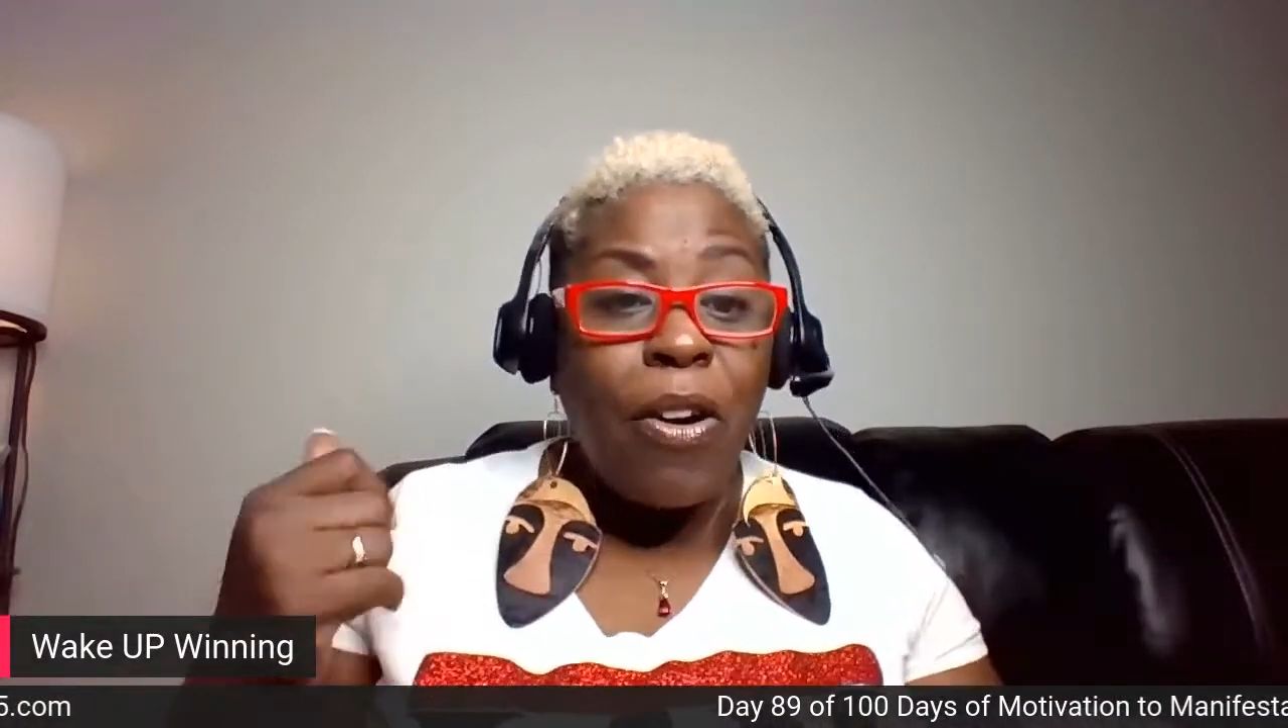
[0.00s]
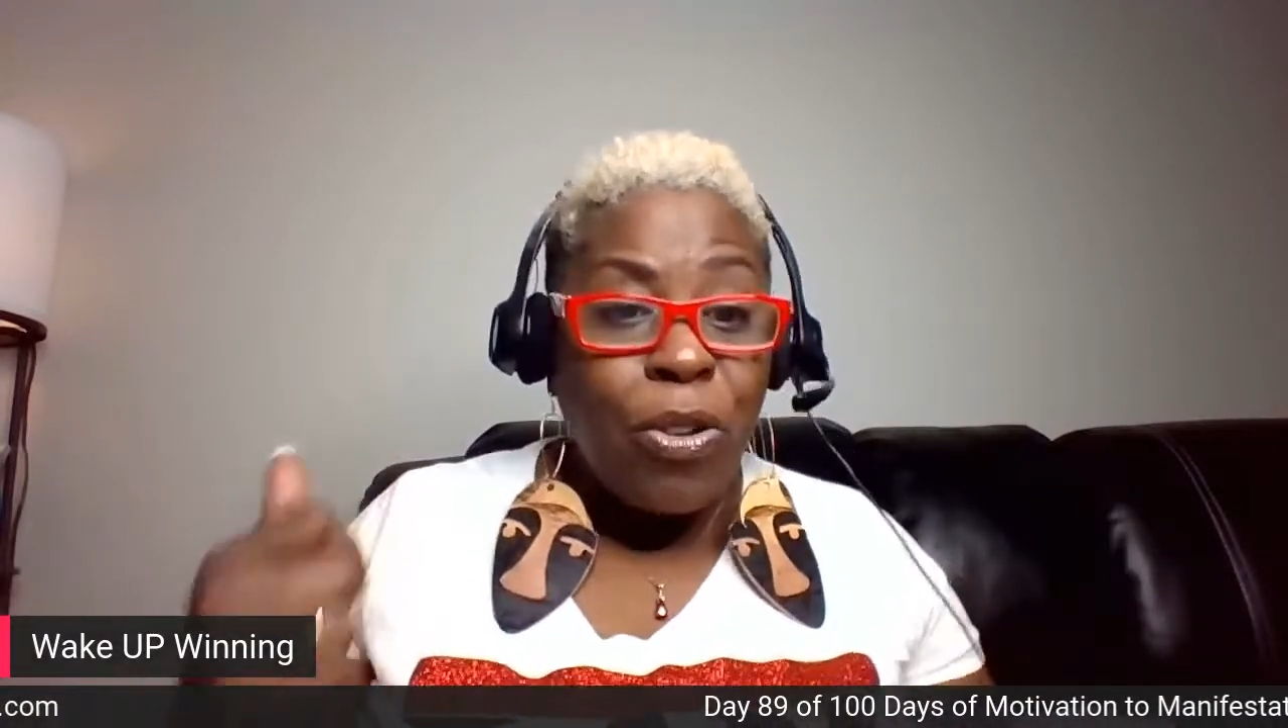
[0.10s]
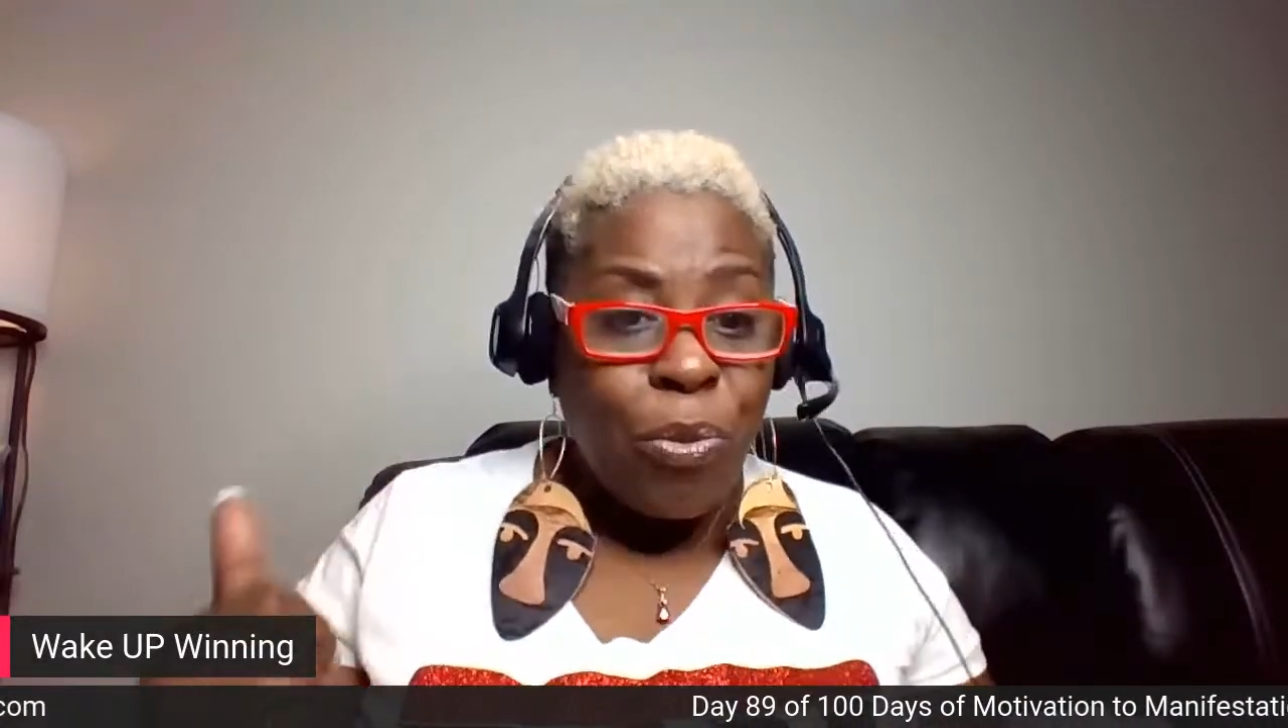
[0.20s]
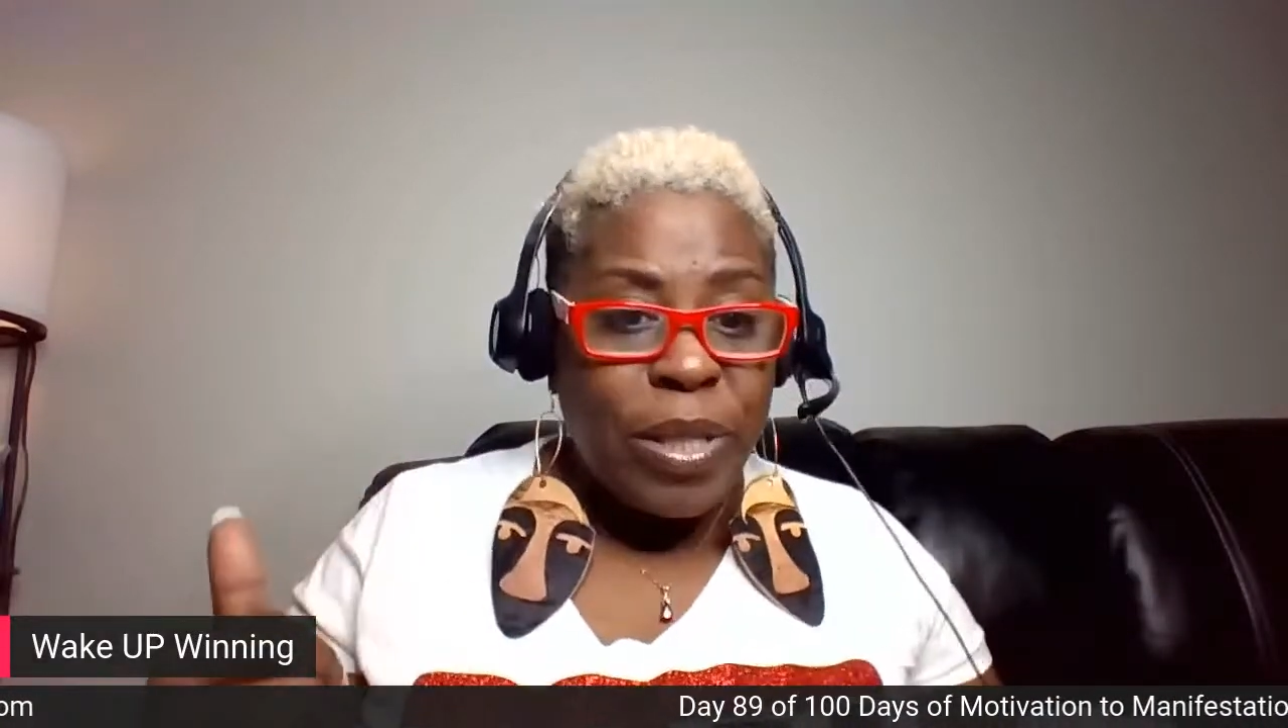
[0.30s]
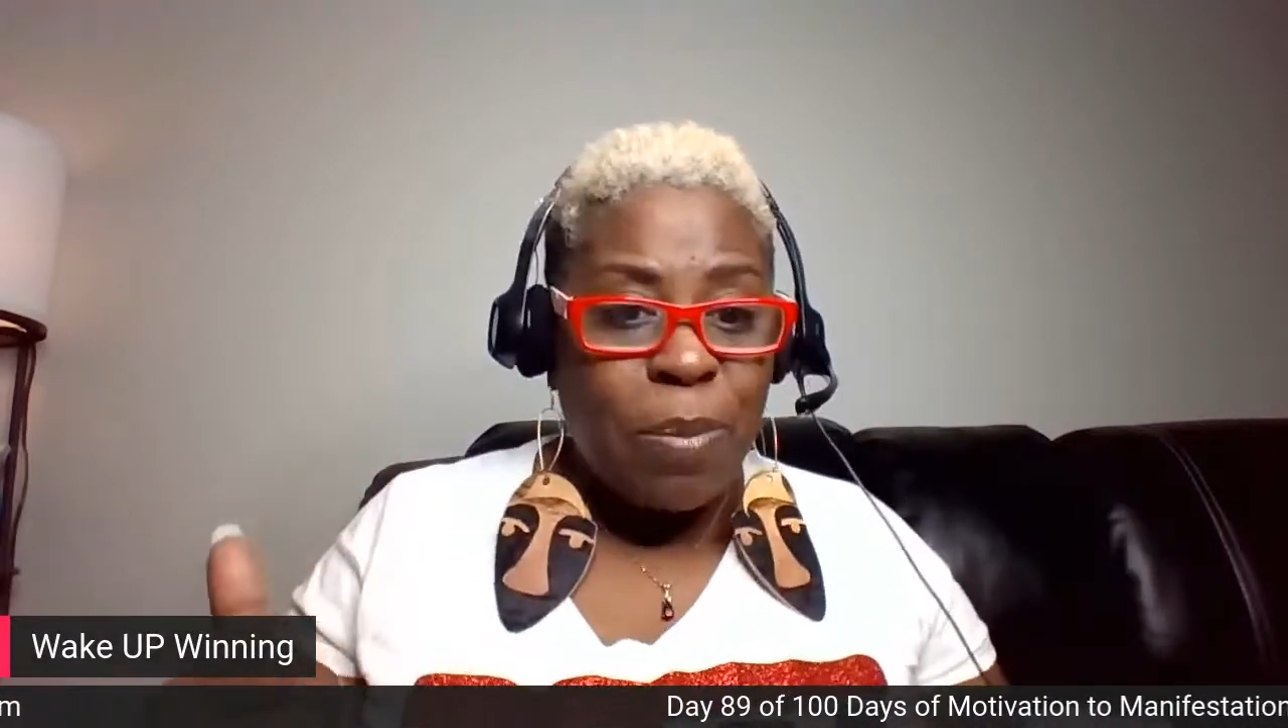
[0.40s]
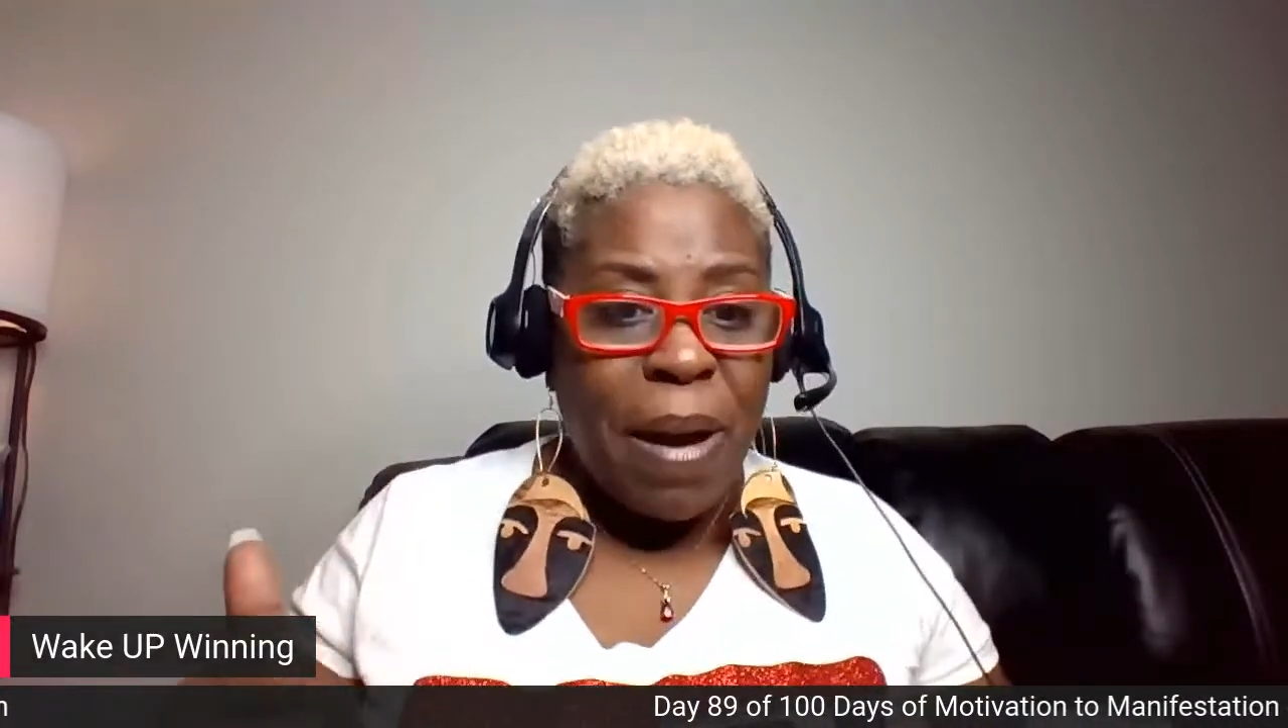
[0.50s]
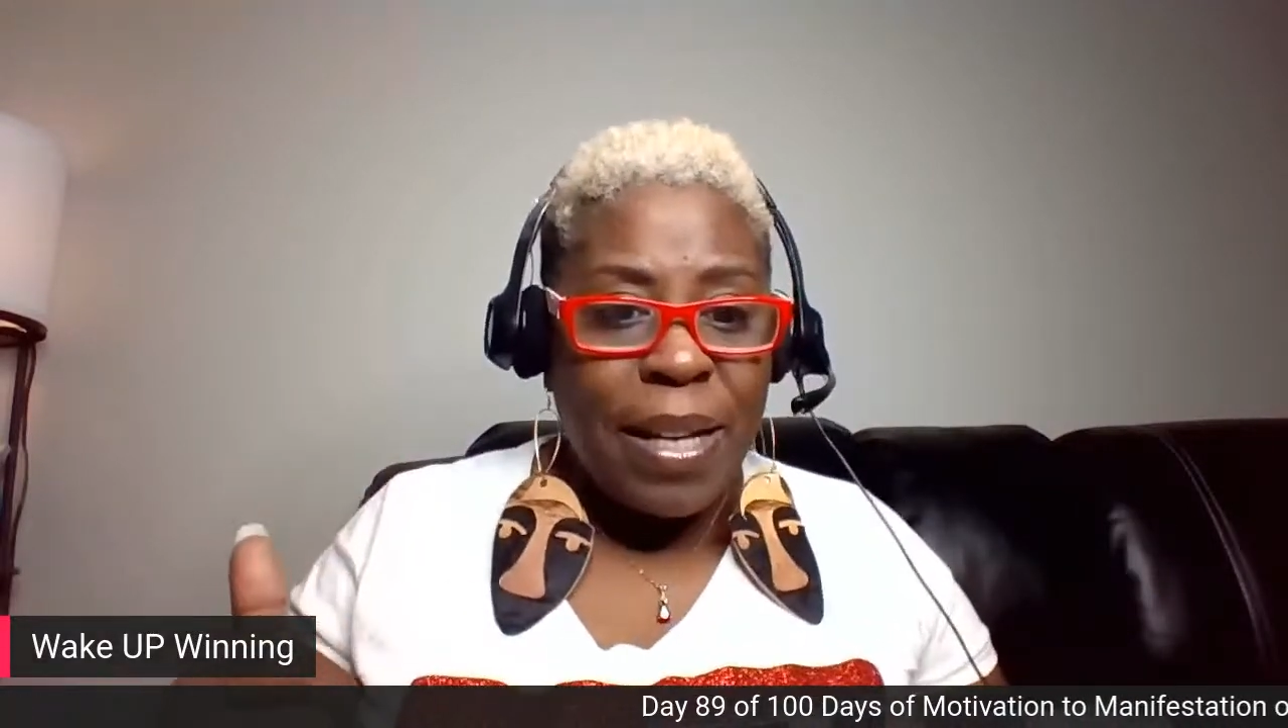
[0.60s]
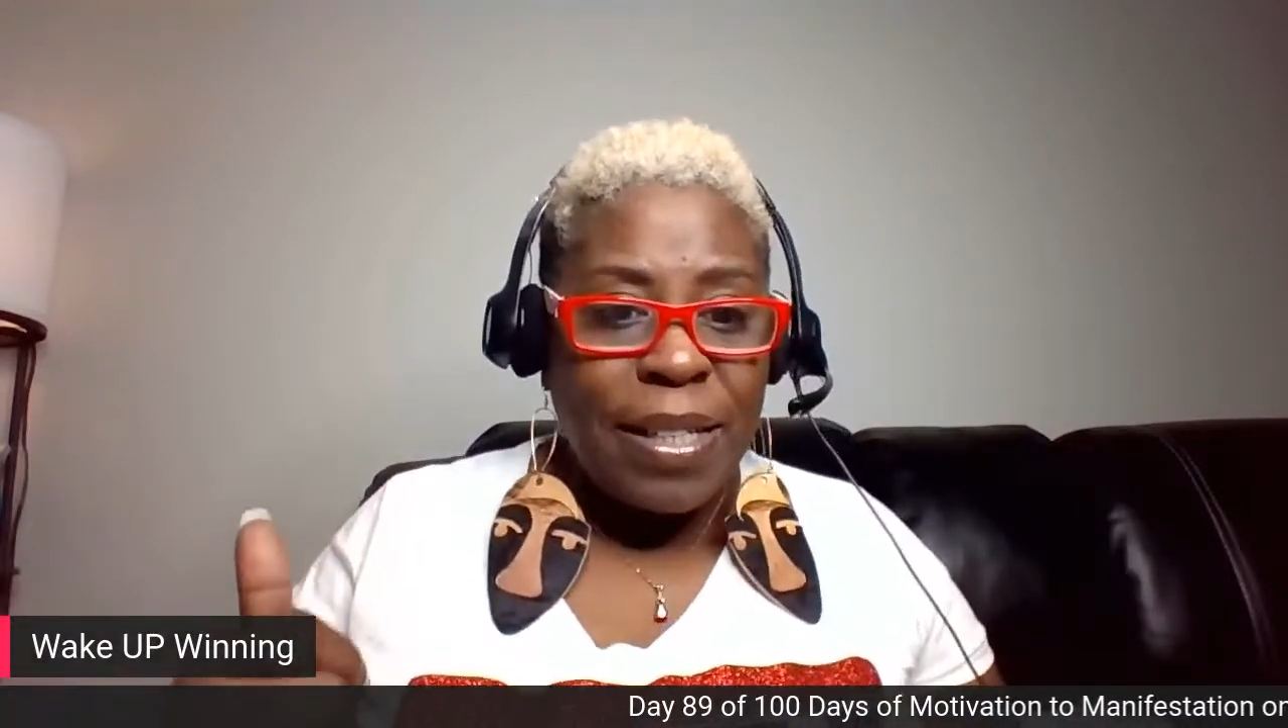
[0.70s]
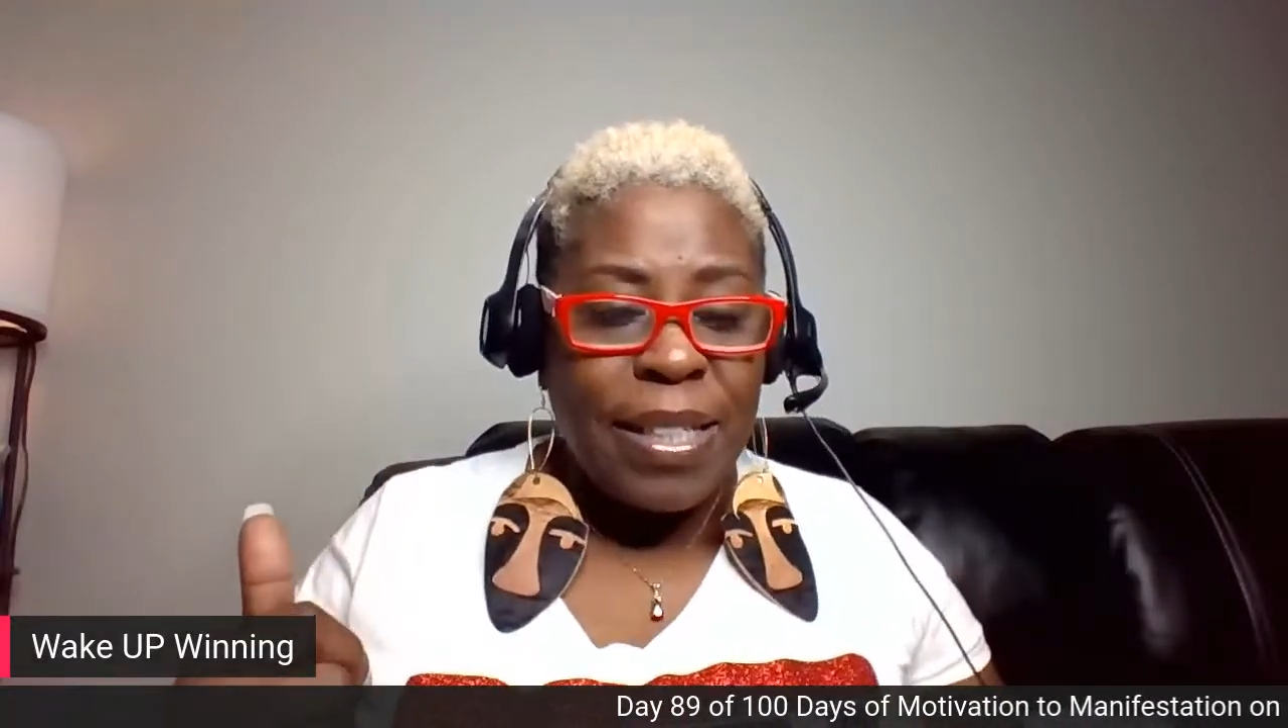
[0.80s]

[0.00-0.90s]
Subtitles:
are you responding